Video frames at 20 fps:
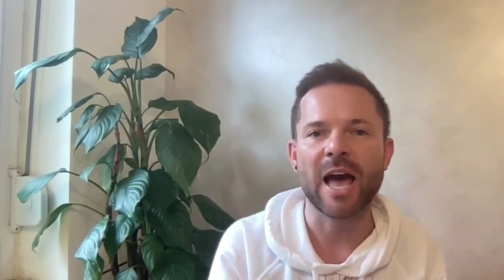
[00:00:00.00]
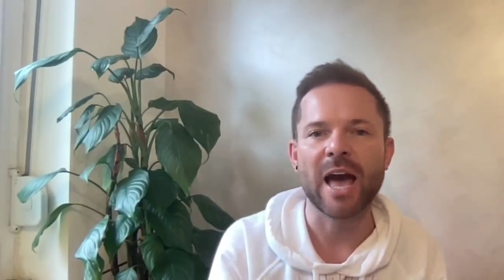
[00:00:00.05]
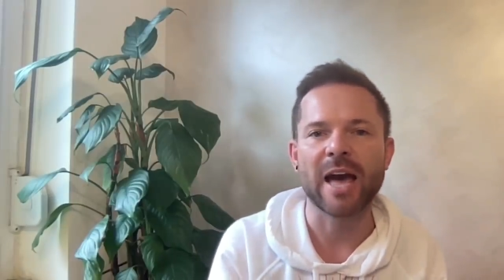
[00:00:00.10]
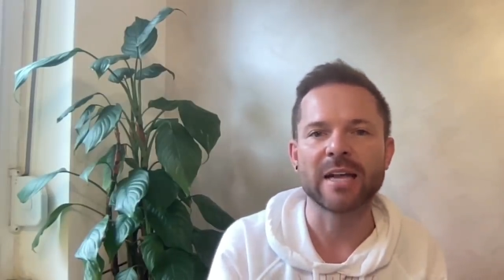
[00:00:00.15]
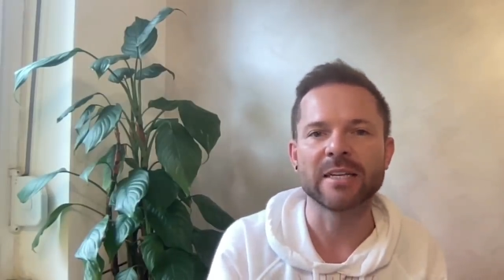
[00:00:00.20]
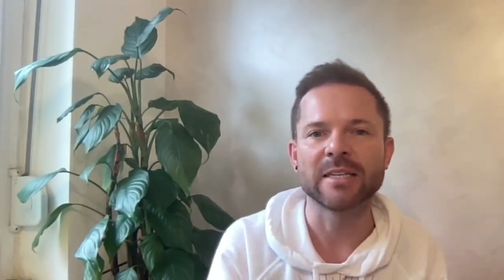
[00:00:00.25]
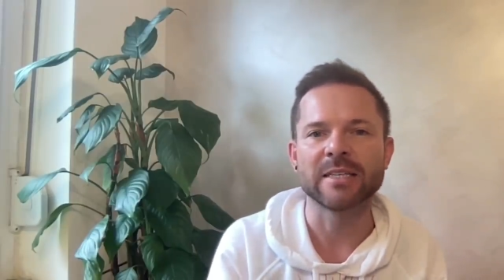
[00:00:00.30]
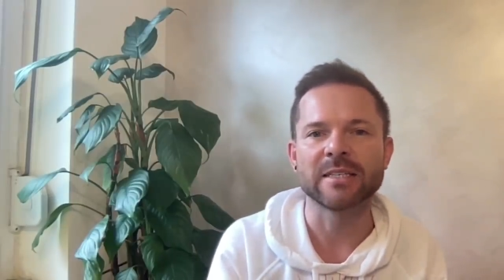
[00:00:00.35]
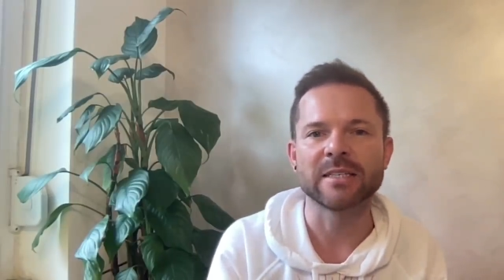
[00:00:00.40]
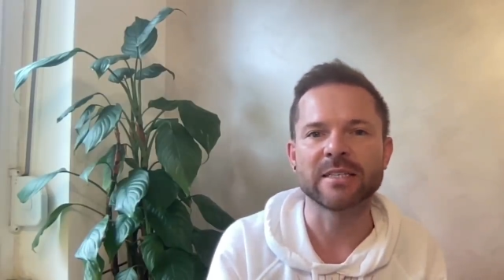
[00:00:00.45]

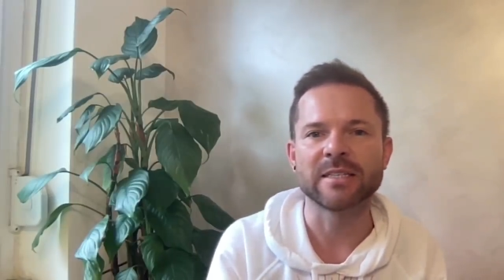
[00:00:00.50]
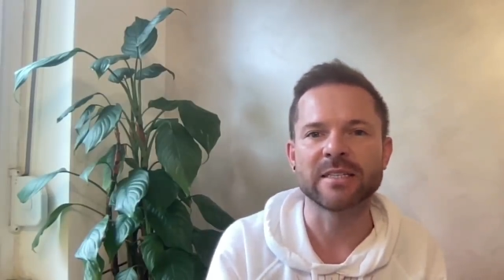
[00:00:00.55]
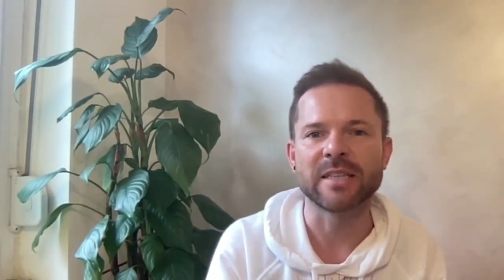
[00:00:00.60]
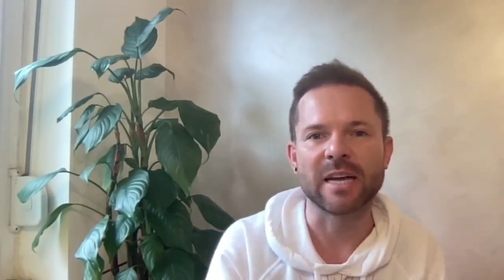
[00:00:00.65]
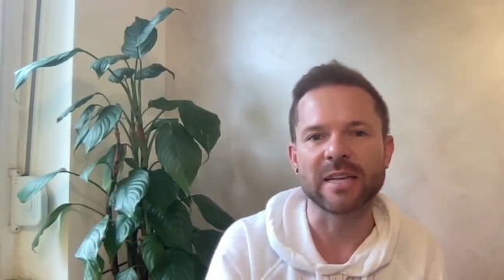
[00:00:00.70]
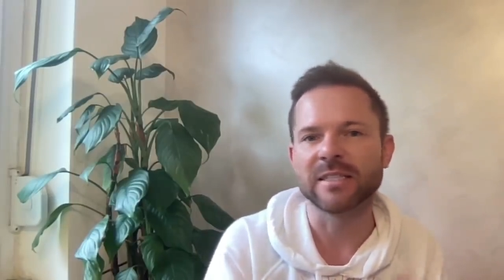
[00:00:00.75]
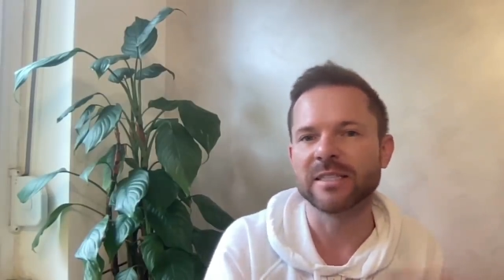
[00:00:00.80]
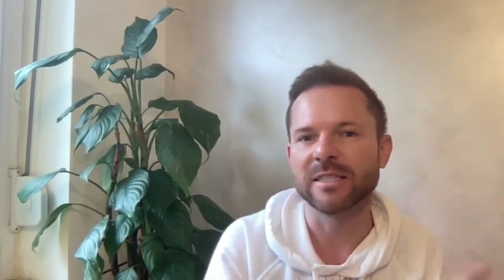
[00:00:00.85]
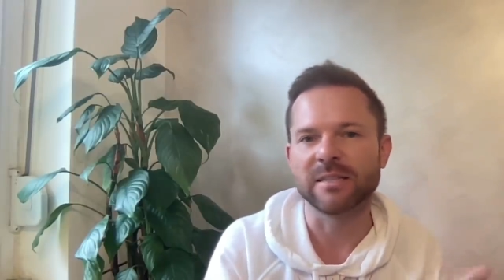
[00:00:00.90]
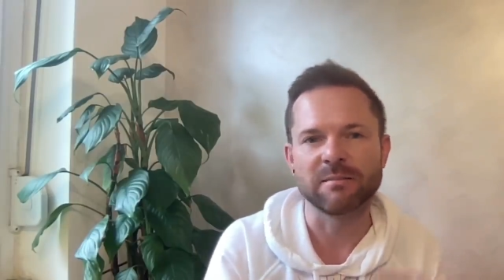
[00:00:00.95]
and
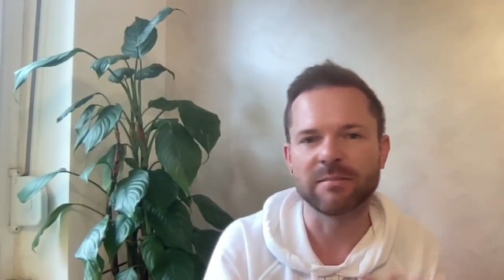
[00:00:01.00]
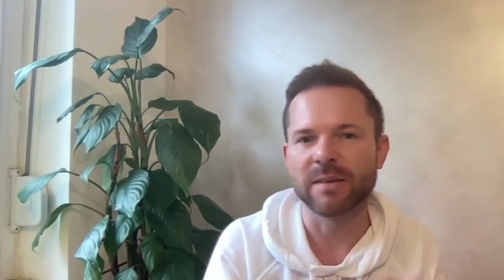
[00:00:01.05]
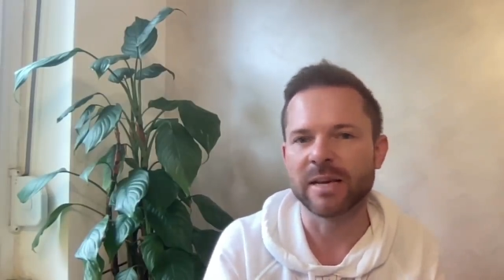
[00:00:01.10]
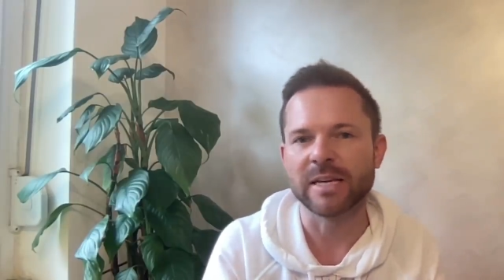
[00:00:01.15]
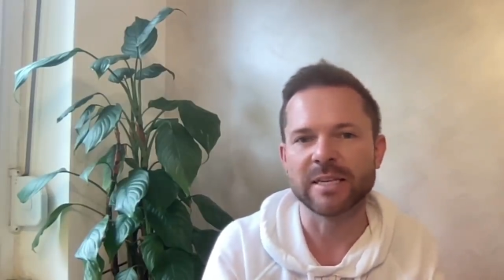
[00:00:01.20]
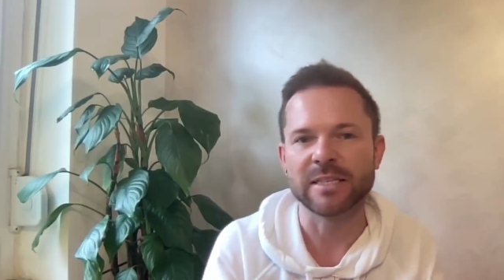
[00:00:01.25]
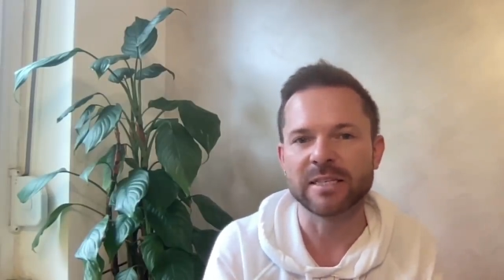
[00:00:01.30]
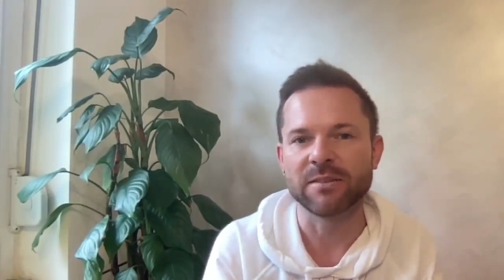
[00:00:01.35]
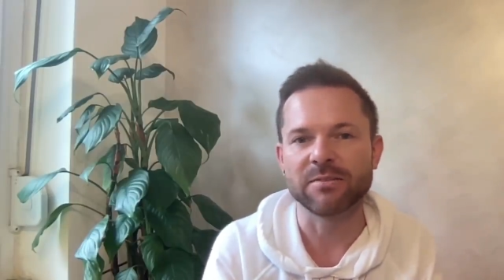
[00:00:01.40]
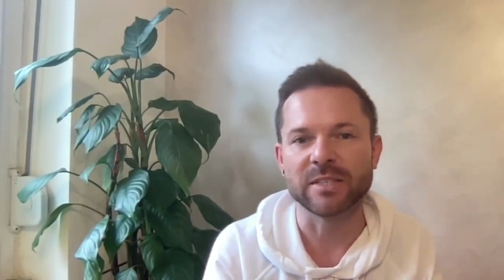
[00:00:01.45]
that didn't
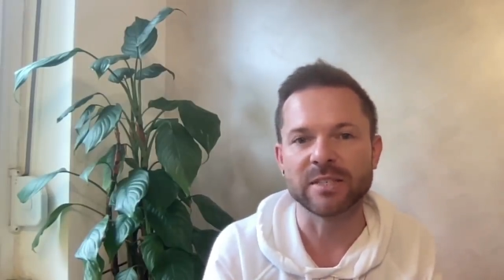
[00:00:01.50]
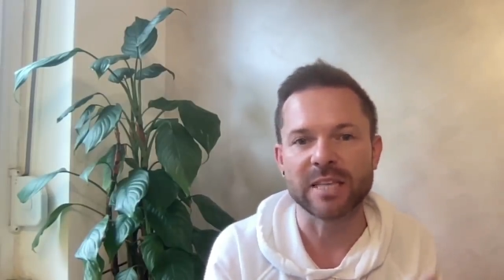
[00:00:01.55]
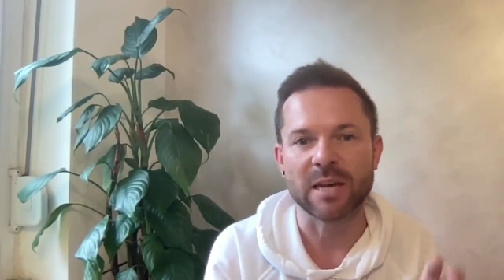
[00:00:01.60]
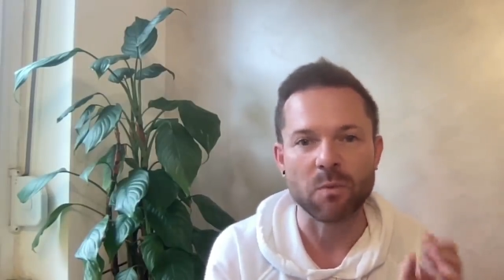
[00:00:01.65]
make a difference.